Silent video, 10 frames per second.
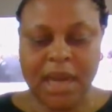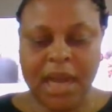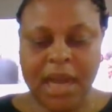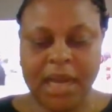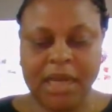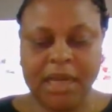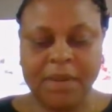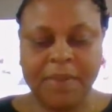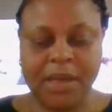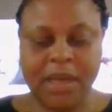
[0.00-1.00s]
are
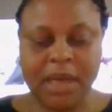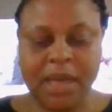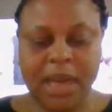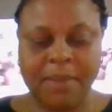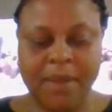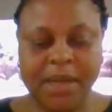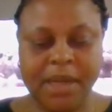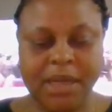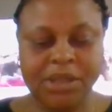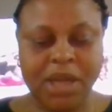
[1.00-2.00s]
independent and
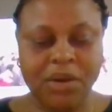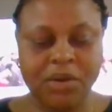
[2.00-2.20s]
manage their